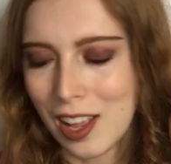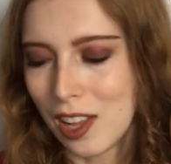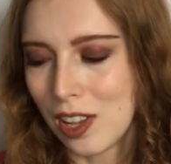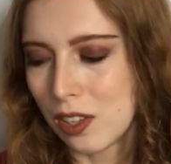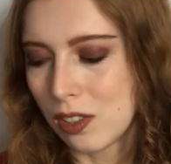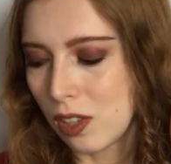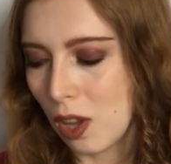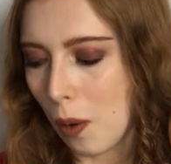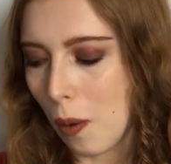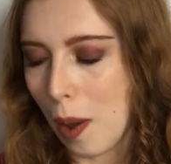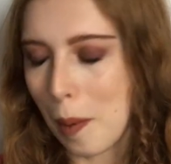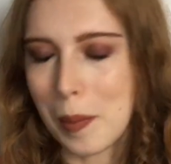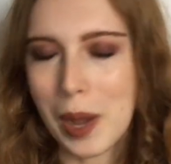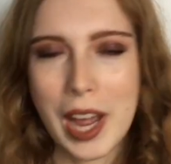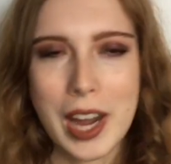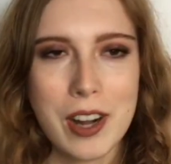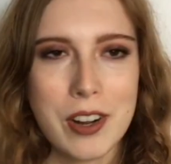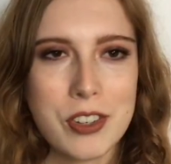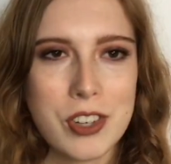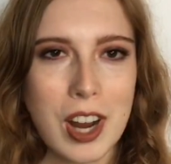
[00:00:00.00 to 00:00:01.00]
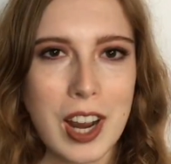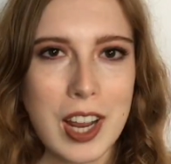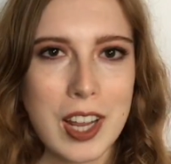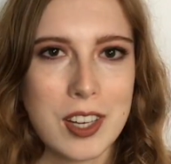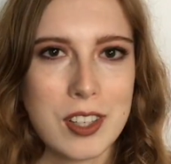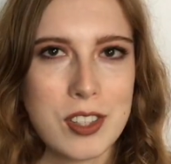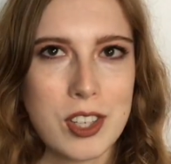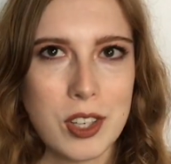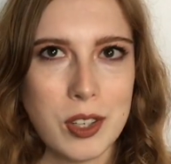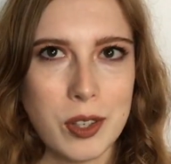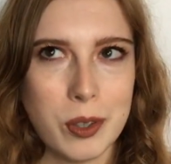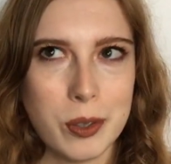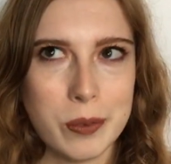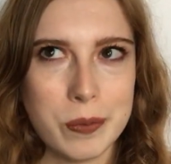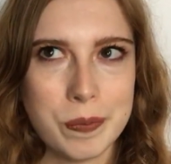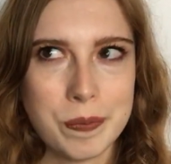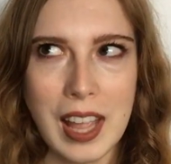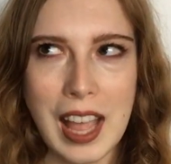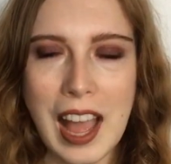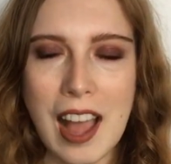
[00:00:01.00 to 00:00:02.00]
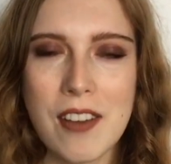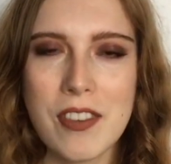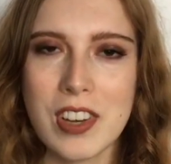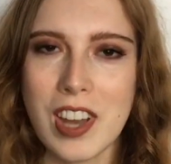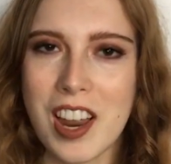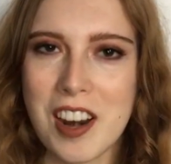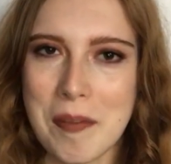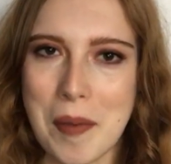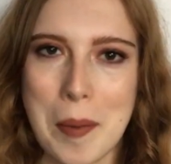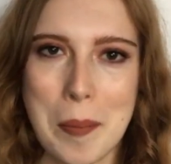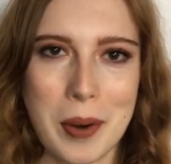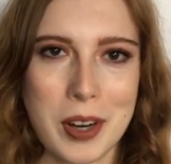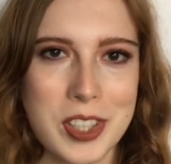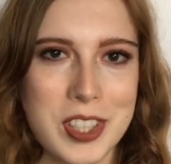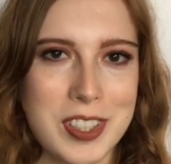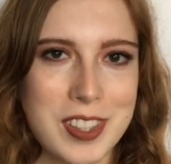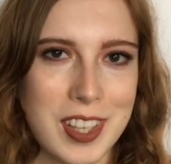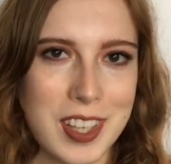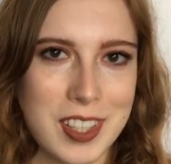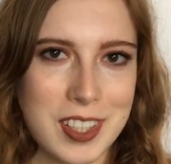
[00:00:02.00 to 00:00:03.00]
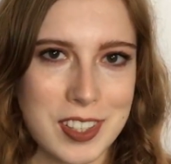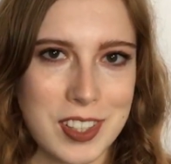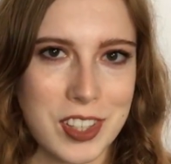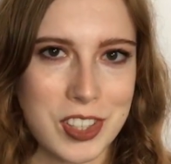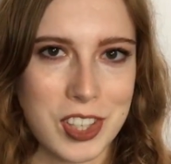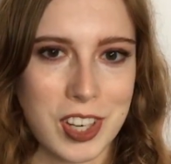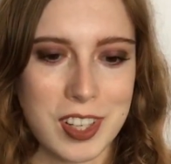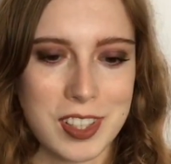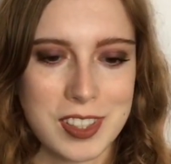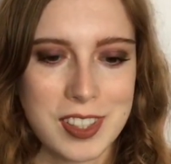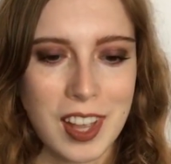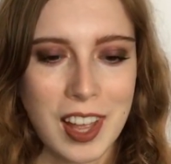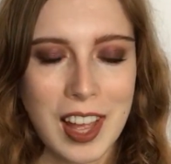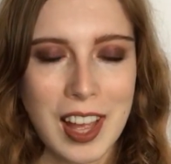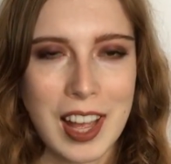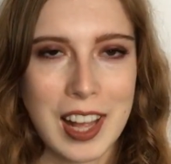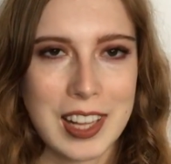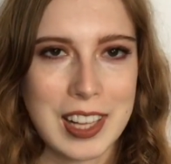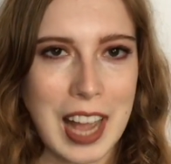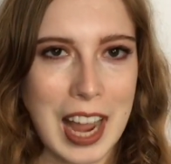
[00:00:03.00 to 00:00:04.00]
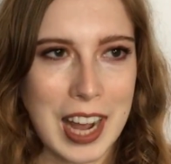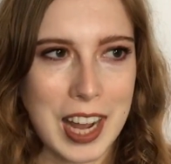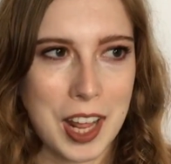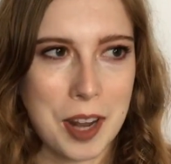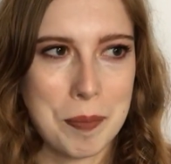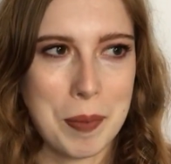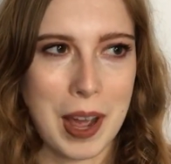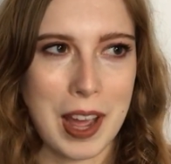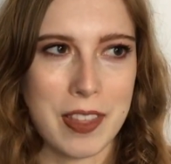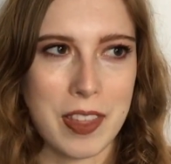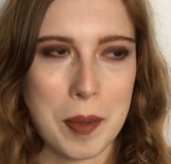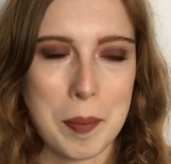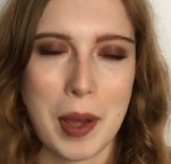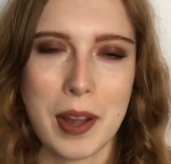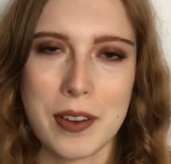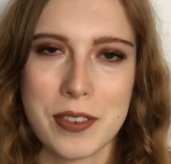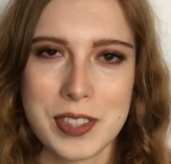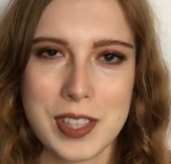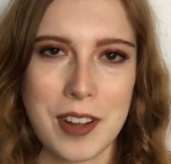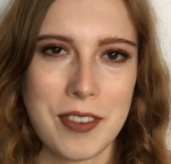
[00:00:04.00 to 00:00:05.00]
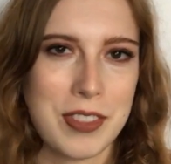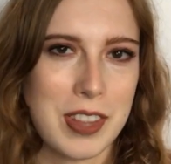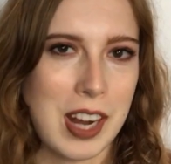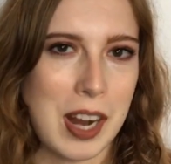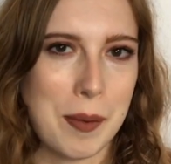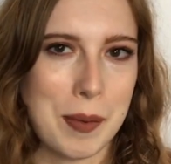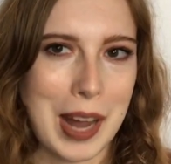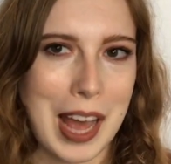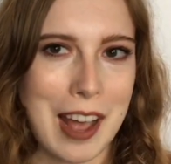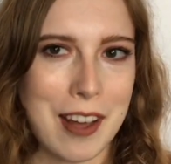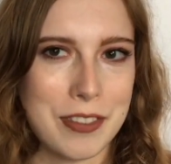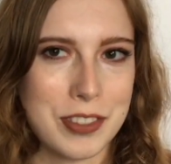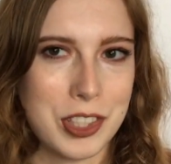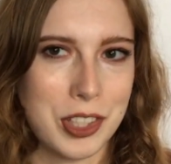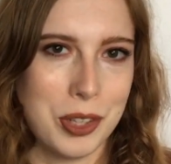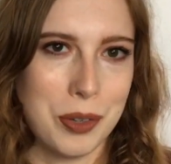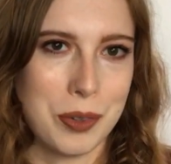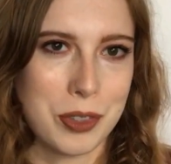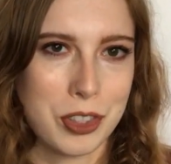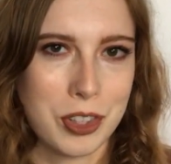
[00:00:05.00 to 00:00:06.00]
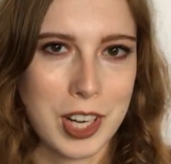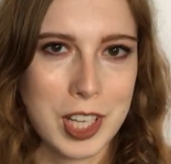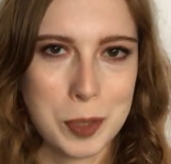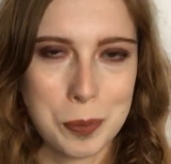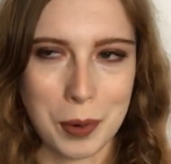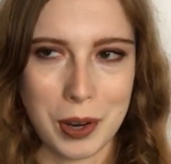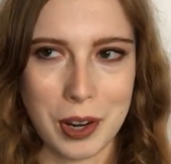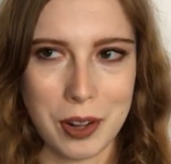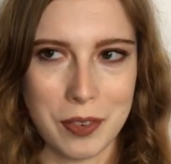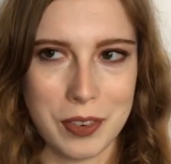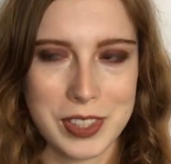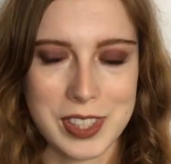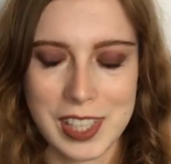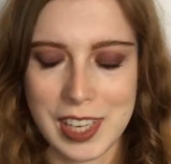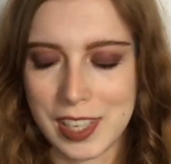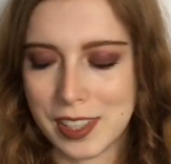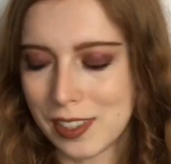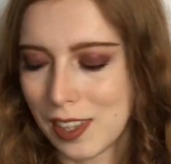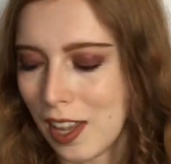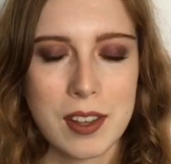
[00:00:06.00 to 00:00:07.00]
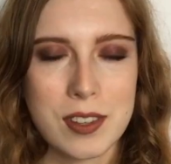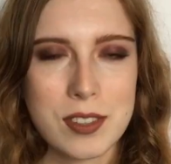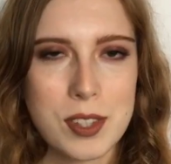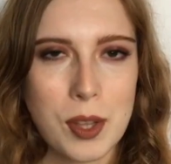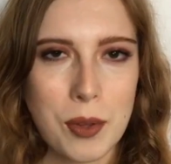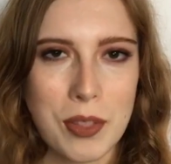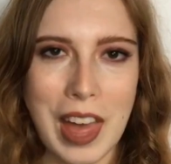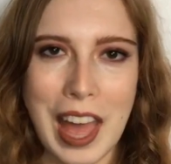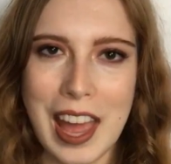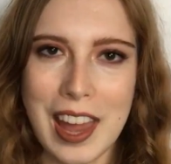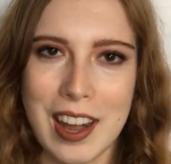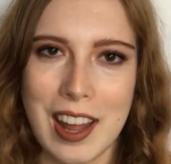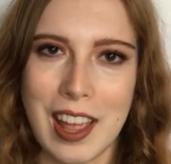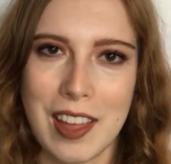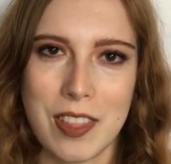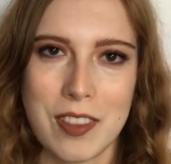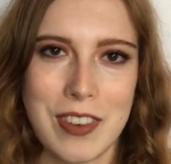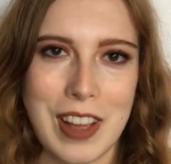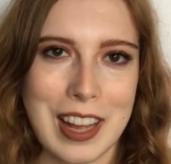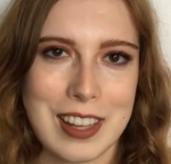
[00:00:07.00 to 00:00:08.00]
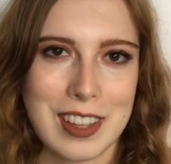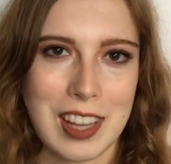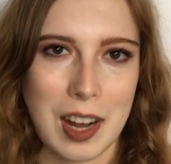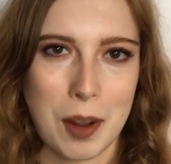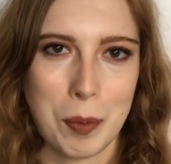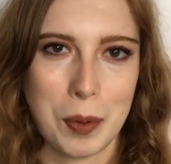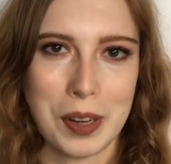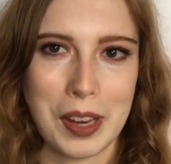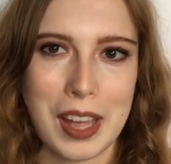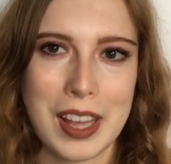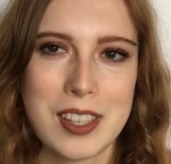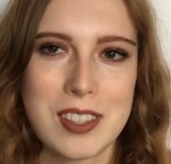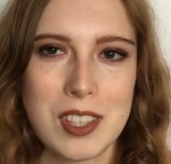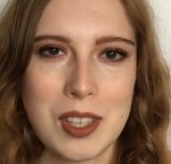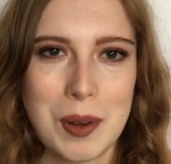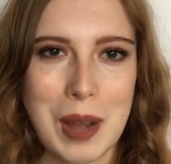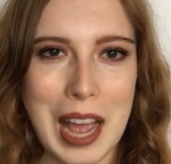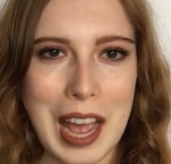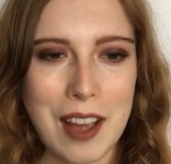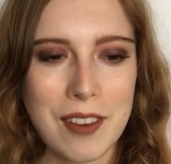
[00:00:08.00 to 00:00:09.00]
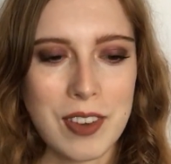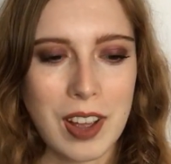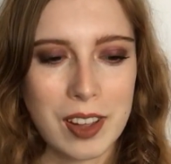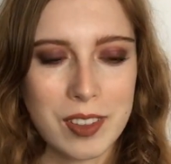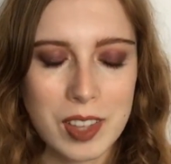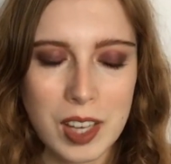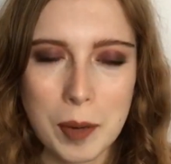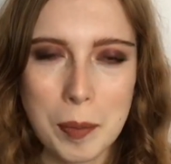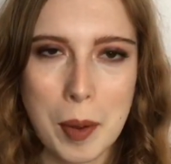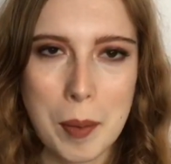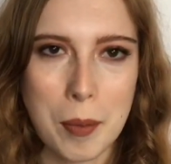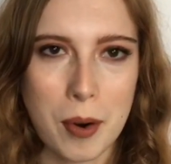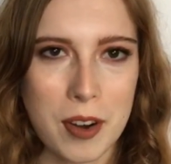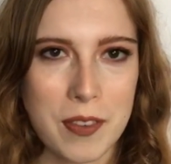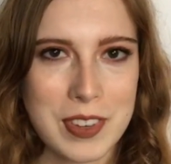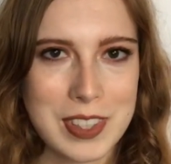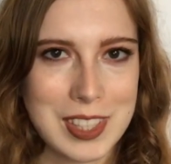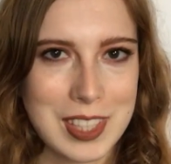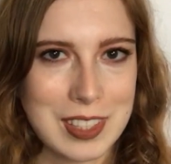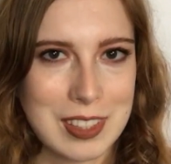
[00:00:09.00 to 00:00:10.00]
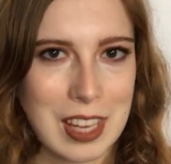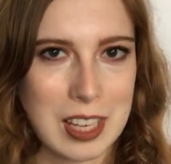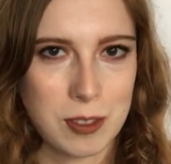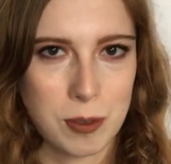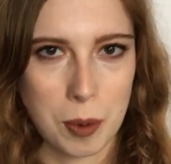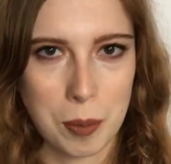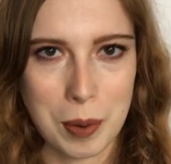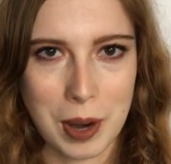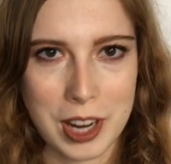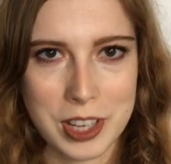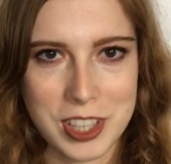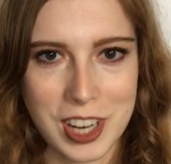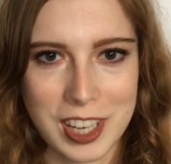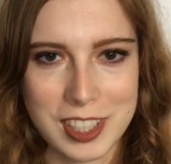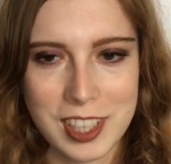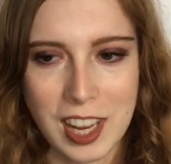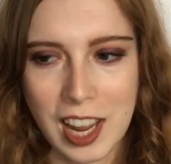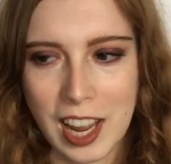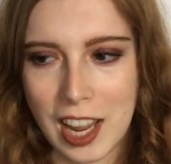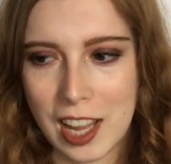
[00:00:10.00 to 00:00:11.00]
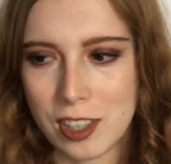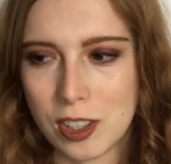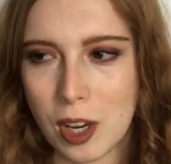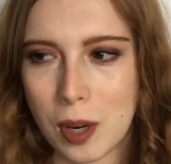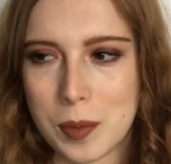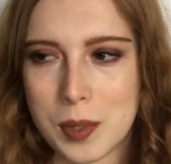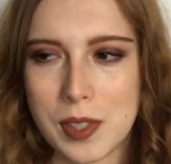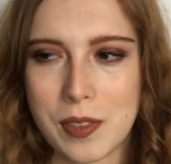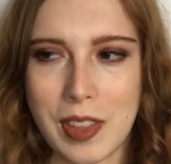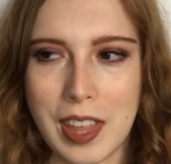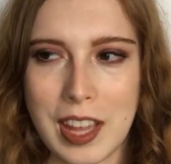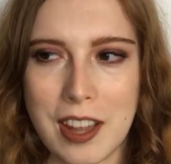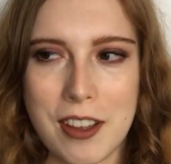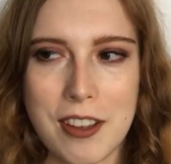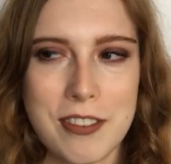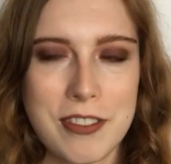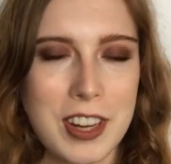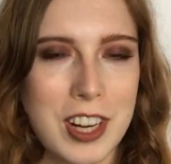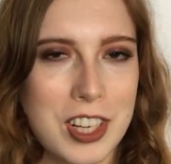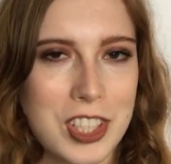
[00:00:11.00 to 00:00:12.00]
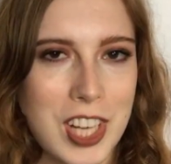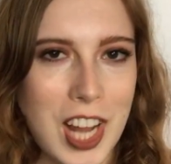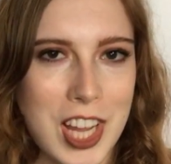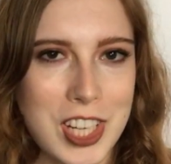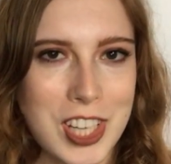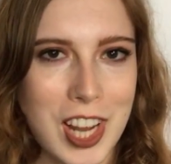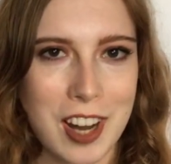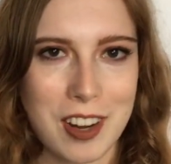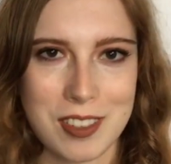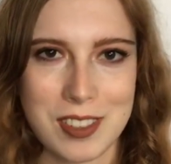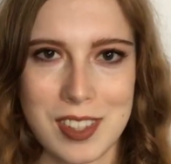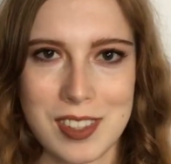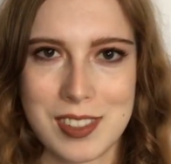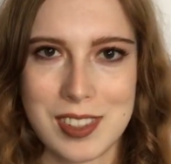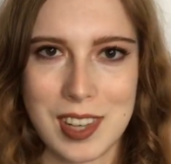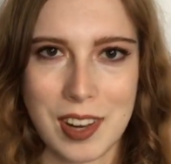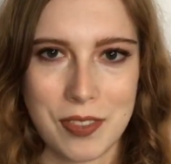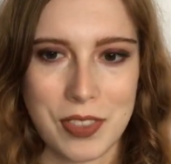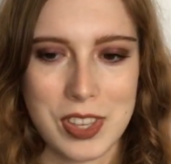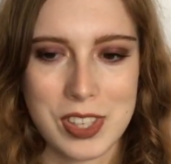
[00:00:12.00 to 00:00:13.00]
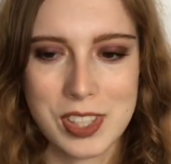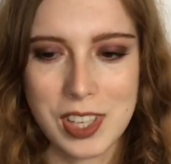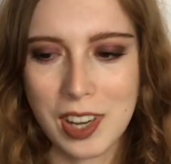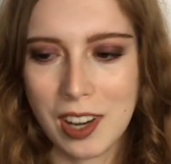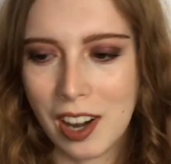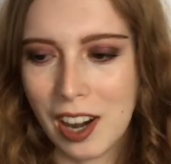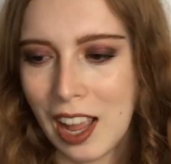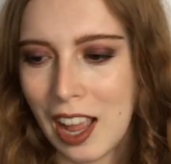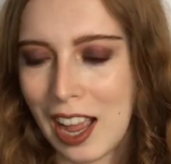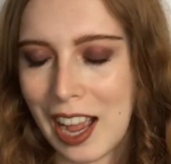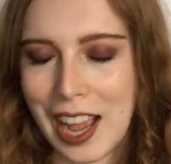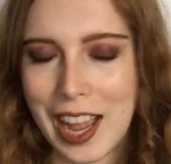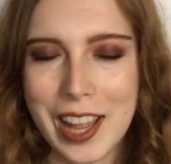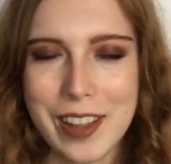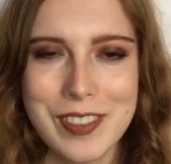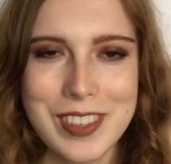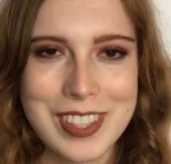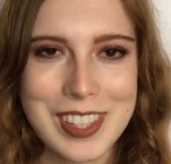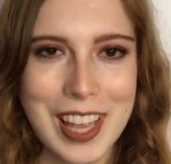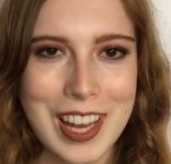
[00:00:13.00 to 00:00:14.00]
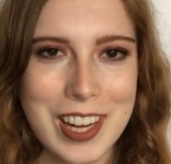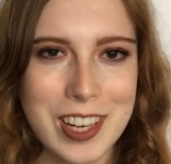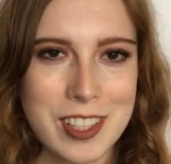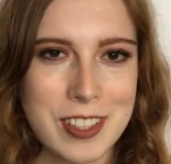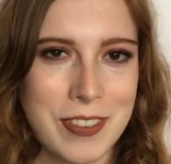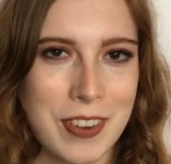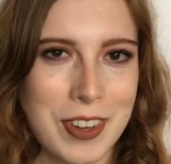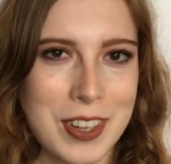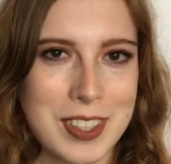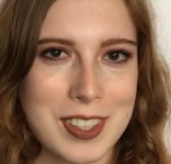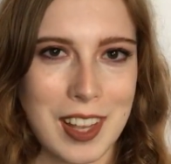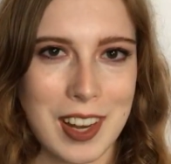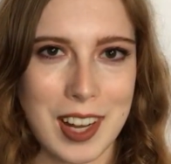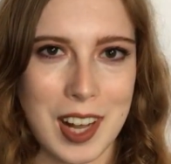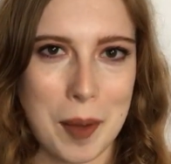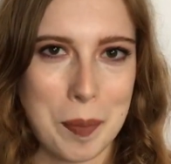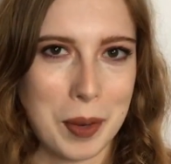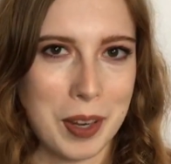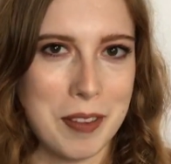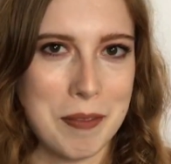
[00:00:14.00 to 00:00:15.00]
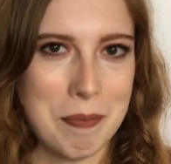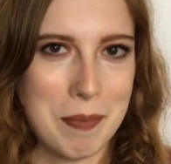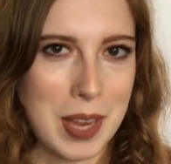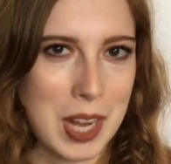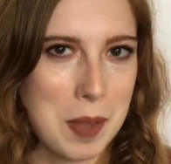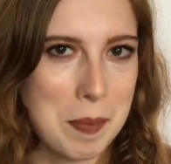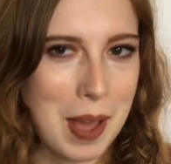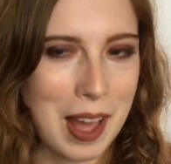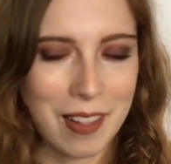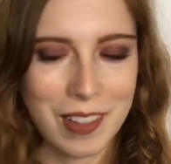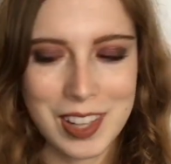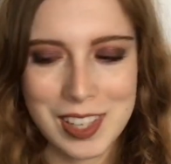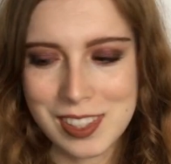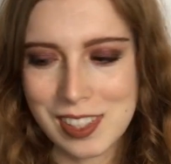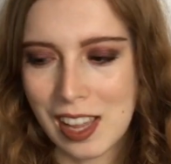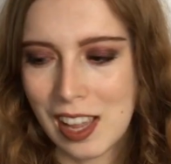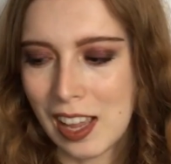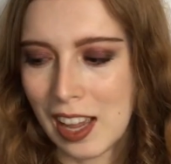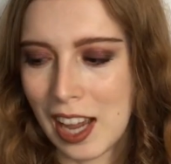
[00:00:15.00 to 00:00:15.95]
So I'm kind of trying to have a lot of my purchasing decisions guided by the amount of stuff that I would have to transport overseas. So that, and the fact that I would like to have a little bit more of a successful project in terms of like finished eyeshadows and stuff this year, I've decided to focus on a couple of mini palettes.